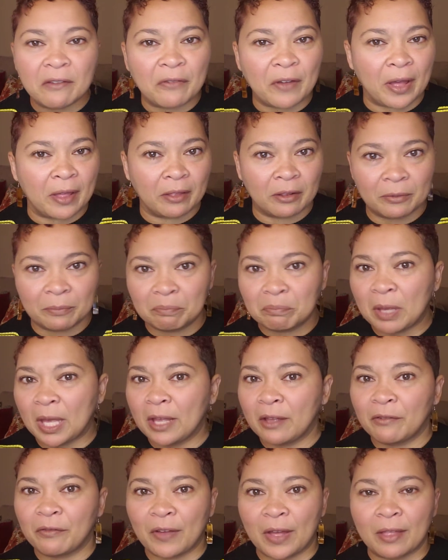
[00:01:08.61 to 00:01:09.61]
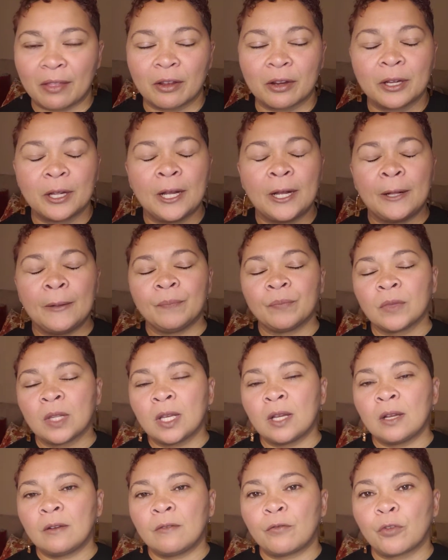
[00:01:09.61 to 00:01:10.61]
feather
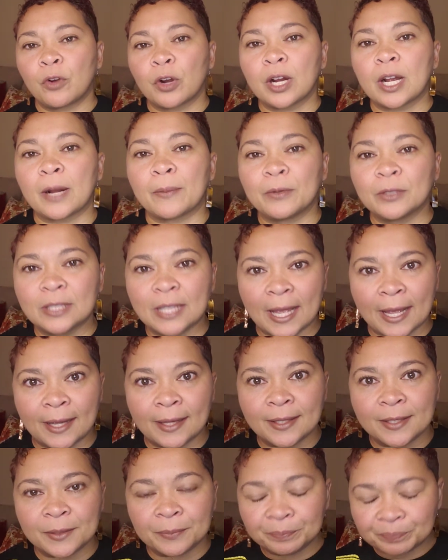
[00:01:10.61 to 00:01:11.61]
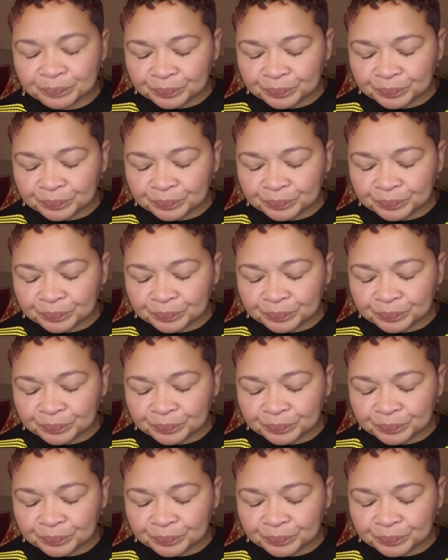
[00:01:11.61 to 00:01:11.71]
for a couple days.